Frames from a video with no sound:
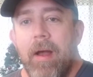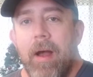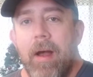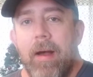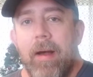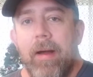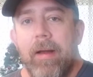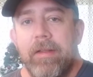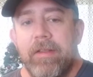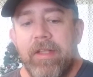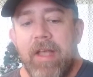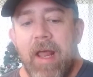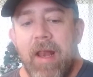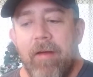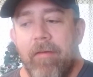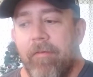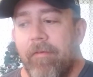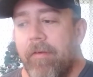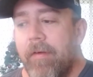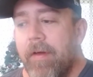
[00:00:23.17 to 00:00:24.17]
It's kind
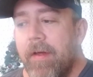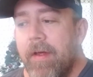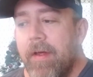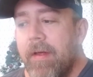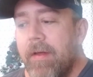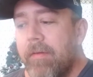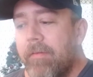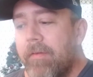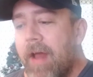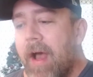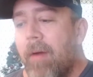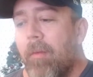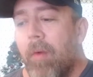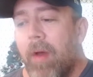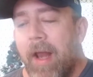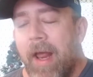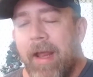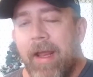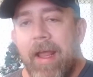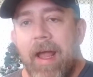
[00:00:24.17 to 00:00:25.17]
of not what
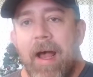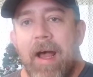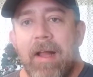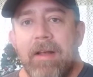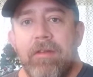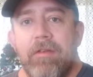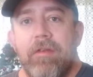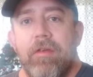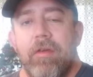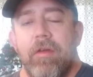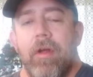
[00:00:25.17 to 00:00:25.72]
I got